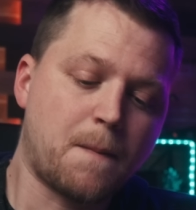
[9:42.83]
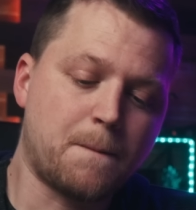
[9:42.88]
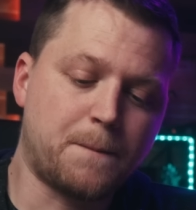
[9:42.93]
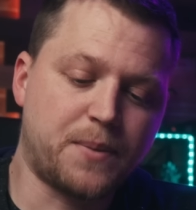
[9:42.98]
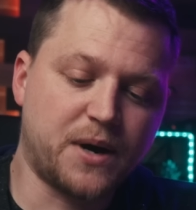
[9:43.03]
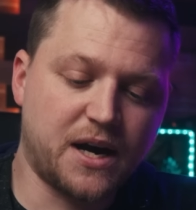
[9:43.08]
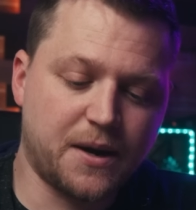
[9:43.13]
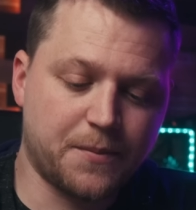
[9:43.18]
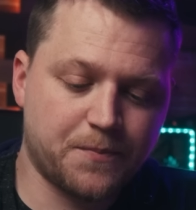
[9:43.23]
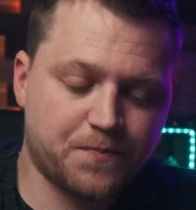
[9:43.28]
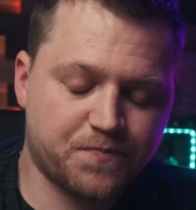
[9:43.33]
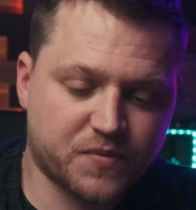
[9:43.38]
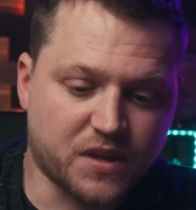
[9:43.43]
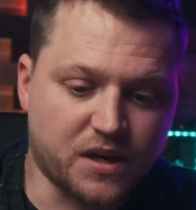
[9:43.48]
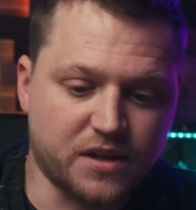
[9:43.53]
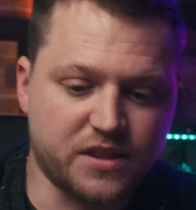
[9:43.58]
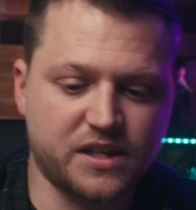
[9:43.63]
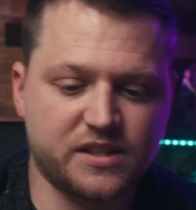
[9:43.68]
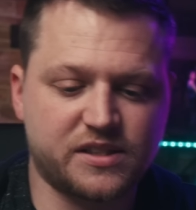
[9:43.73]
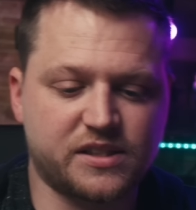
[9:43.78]
But
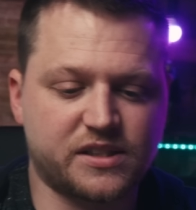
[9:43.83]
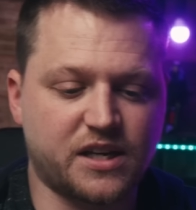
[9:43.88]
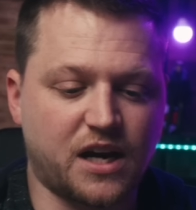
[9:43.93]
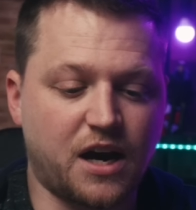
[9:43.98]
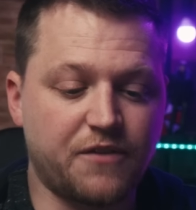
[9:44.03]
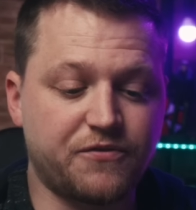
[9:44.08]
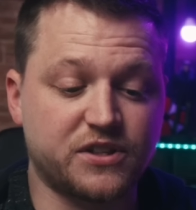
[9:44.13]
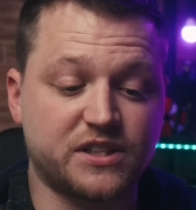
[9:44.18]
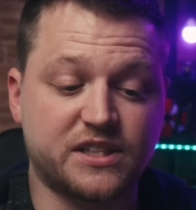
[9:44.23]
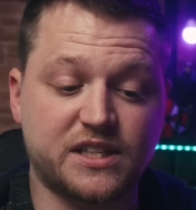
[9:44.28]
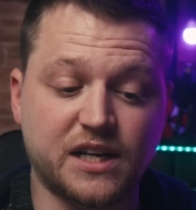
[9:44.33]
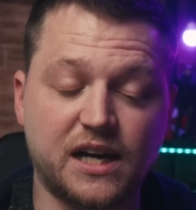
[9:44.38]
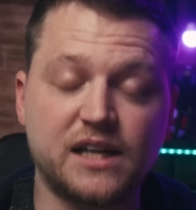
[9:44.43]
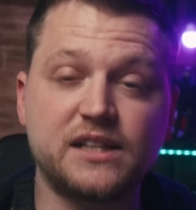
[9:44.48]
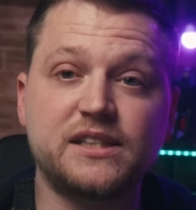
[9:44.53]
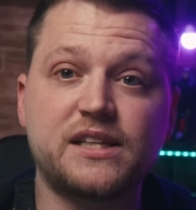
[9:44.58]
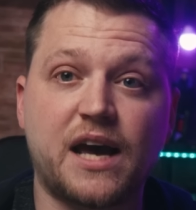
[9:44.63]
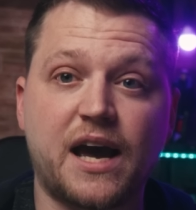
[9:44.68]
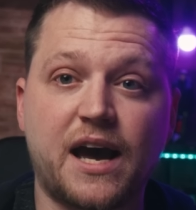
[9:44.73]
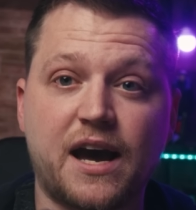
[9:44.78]
the Scuff
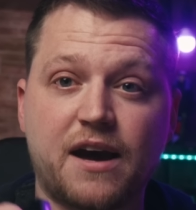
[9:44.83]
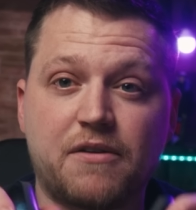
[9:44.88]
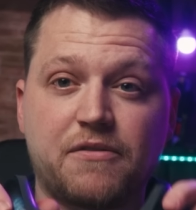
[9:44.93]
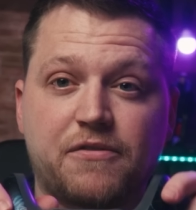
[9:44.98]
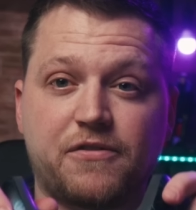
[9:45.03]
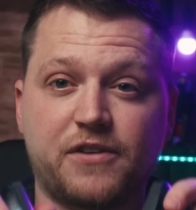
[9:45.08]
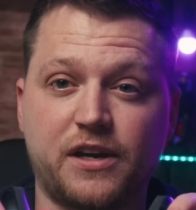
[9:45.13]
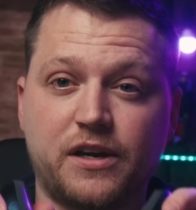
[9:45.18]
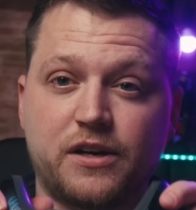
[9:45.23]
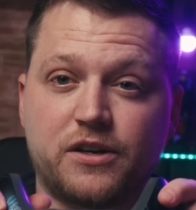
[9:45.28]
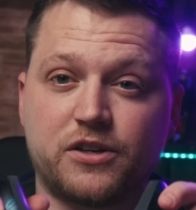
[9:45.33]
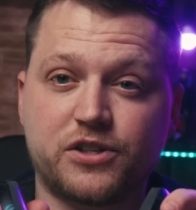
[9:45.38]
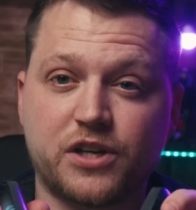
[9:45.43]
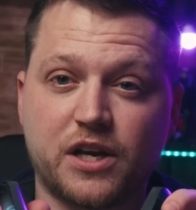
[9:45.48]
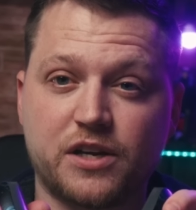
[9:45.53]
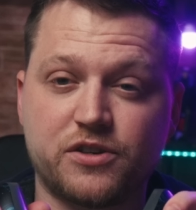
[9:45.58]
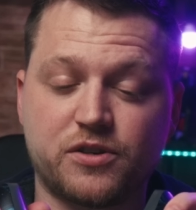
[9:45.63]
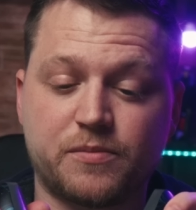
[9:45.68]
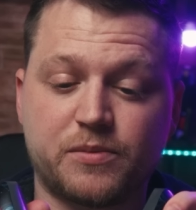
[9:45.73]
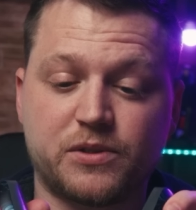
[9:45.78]
does have
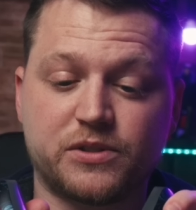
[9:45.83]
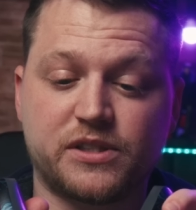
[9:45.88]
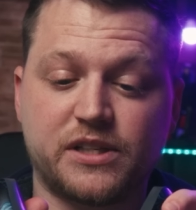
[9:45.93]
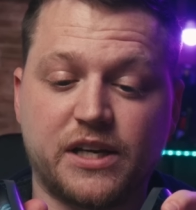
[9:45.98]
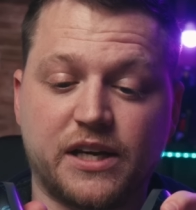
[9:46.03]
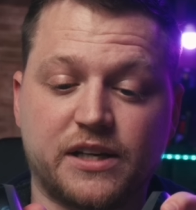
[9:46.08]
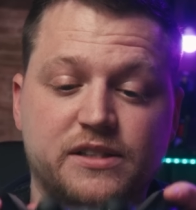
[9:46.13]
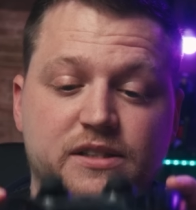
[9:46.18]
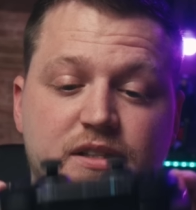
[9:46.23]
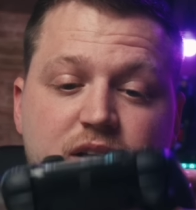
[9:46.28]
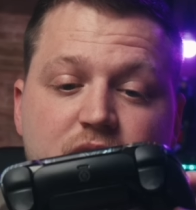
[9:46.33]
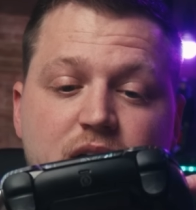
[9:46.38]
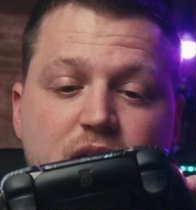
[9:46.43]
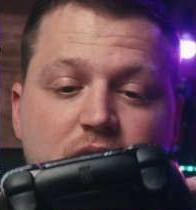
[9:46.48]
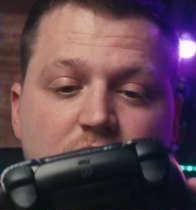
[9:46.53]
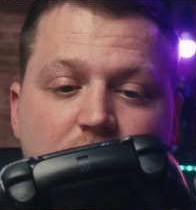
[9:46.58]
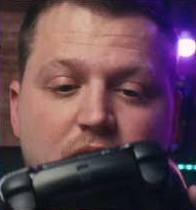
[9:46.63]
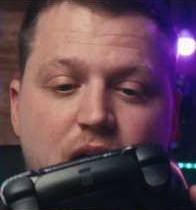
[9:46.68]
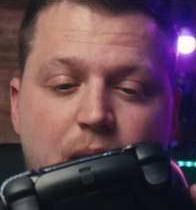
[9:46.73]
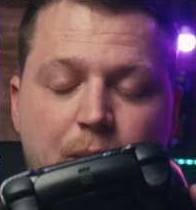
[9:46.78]
interchangeable sticks.
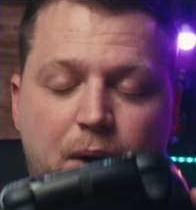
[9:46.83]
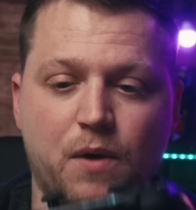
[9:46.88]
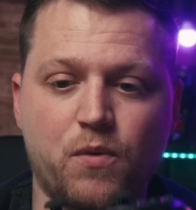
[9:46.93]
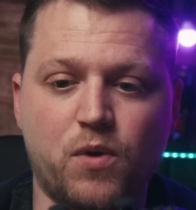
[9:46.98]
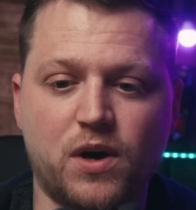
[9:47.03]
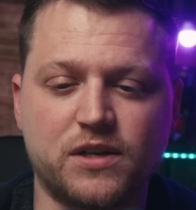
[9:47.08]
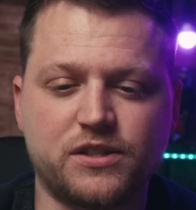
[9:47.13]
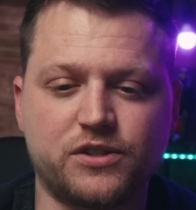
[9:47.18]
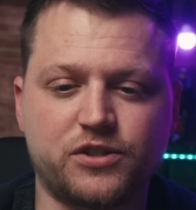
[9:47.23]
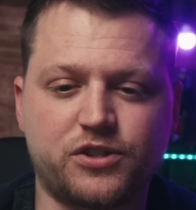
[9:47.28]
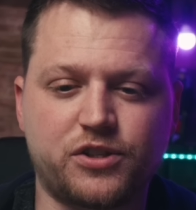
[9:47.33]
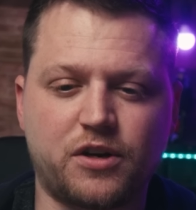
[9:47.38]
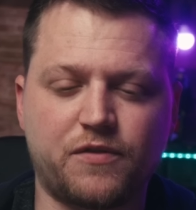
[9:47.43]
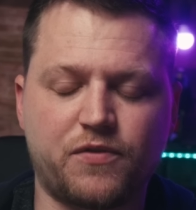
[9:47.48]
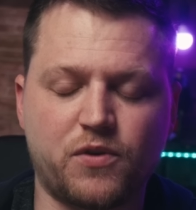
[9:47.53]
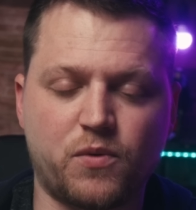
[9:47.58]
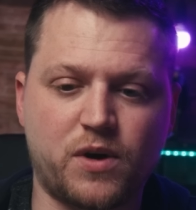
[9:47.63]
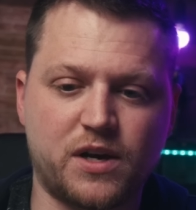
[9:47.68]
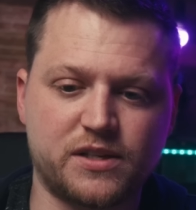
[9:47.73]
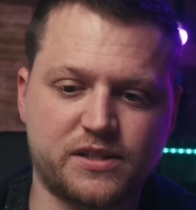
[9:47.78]
I wasn't sure if
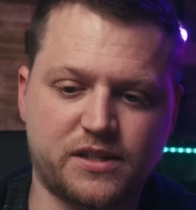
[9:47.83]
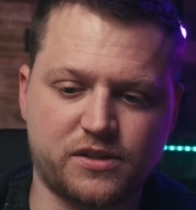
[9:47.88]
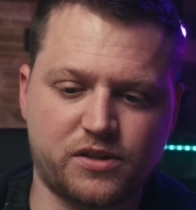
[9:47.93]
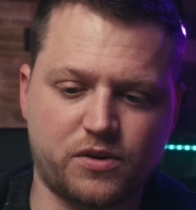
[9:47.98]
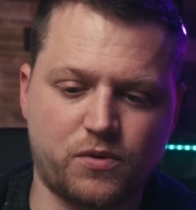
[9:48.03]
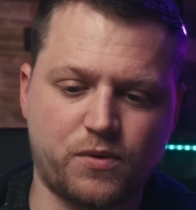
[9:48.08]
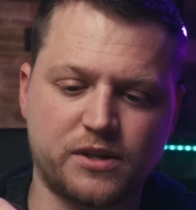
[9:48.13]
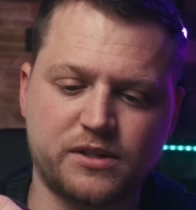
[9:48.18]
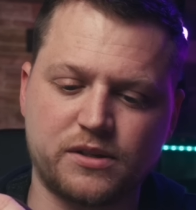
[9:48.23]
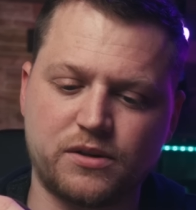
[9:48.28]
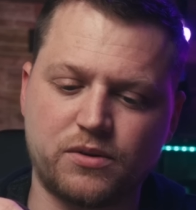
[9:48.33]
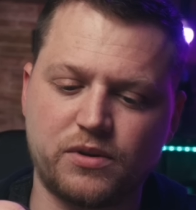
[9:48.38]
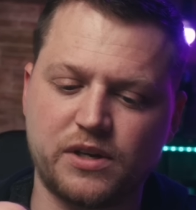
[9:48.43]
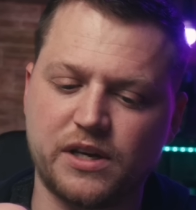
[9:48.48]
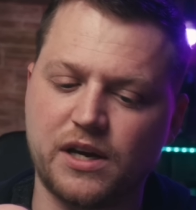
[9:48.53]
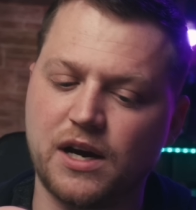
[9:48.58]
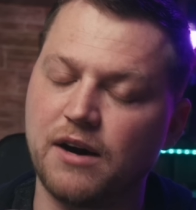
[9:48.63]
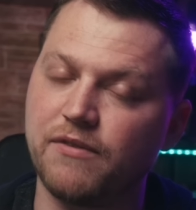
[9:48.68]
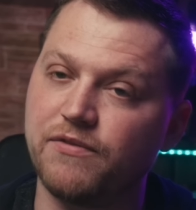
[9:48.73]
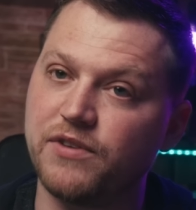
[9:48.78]
it was because there wasn't a
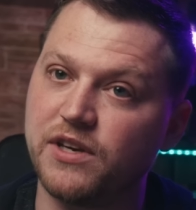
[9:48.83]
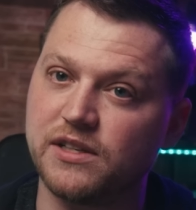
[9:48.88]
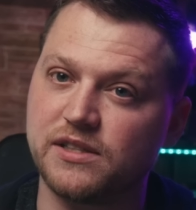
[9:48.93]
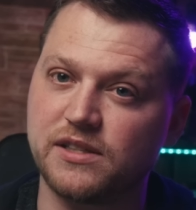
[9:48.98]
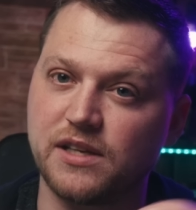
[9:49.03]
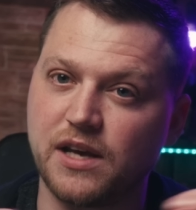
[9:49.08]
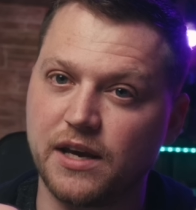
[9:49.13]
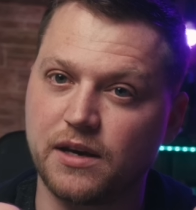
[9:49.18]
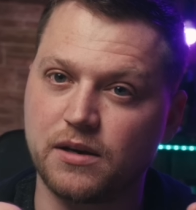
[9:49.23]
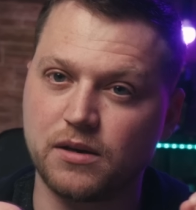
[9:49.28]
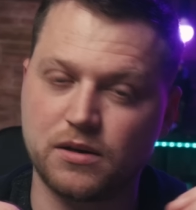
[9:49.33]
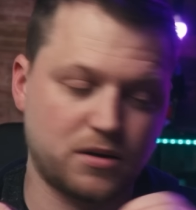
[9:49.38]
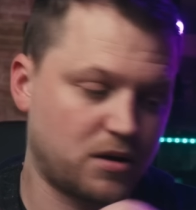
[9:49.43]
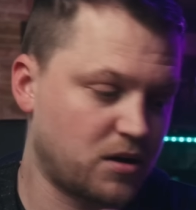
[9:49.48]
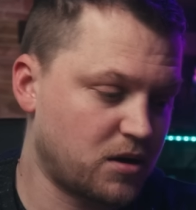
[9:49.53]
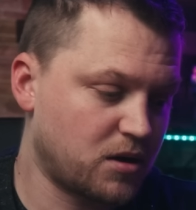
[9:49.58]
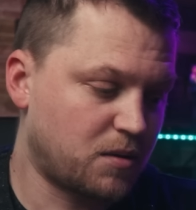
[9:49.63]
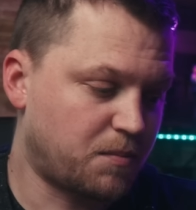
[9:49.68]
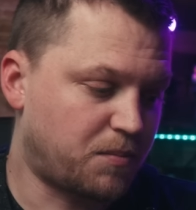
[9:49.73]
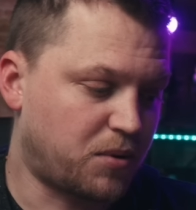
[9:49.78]
really obvious like
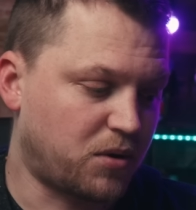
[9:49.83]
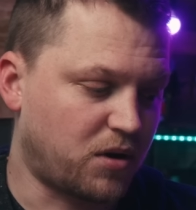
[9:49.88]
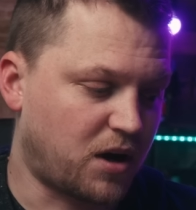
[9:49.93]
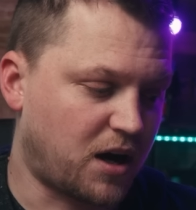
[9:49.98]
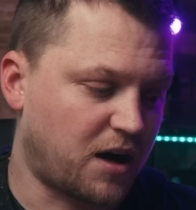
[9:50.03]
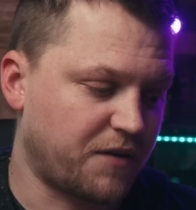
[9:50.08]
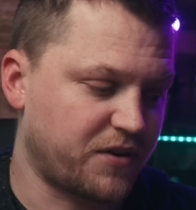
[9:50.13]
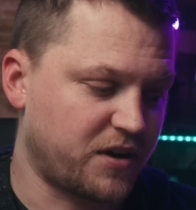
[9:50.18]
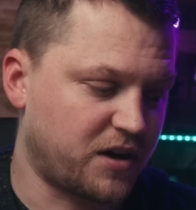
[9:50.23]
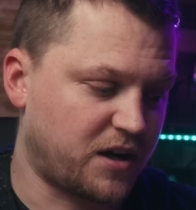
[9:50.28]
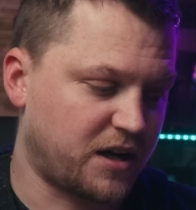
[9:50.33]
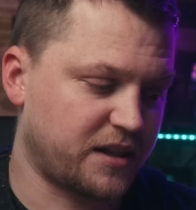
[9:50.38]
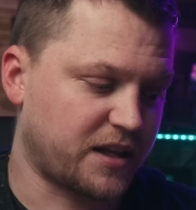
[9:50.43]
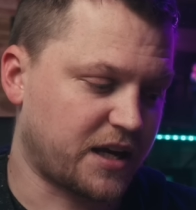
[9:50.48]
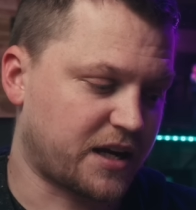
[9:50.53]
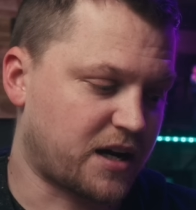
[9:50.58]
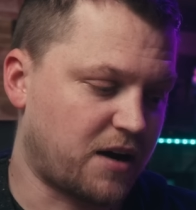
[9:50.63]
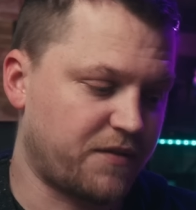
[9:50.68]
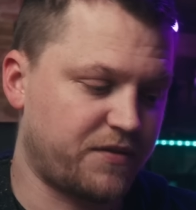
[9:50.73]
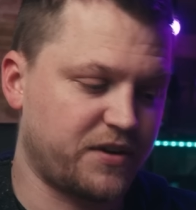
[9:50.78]
pull off and on.
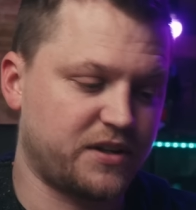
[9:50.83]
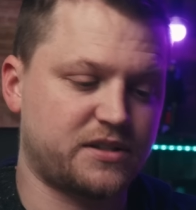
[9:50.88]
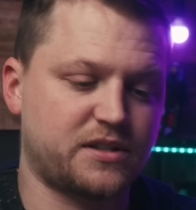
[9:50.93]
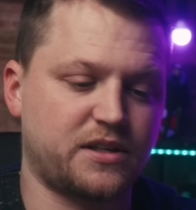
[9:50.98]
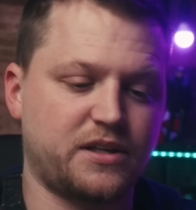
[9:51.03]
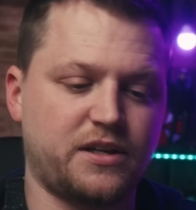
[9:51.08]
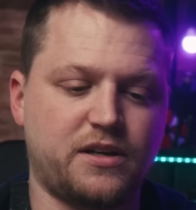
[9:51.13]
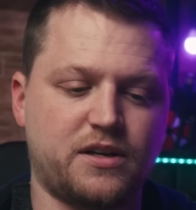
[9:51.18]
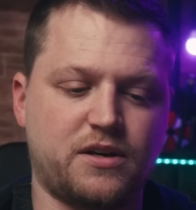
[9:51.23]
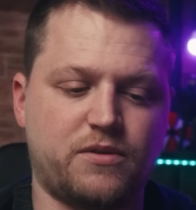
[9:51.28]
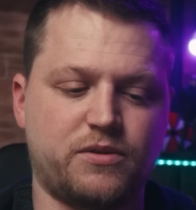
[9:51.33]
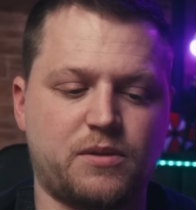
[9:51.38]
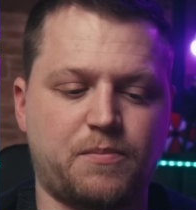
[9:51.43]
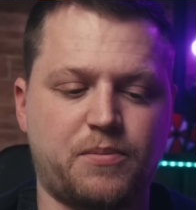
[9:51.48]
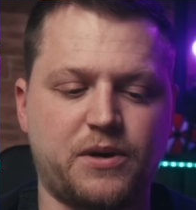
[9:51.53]
Like obviously, you know, with the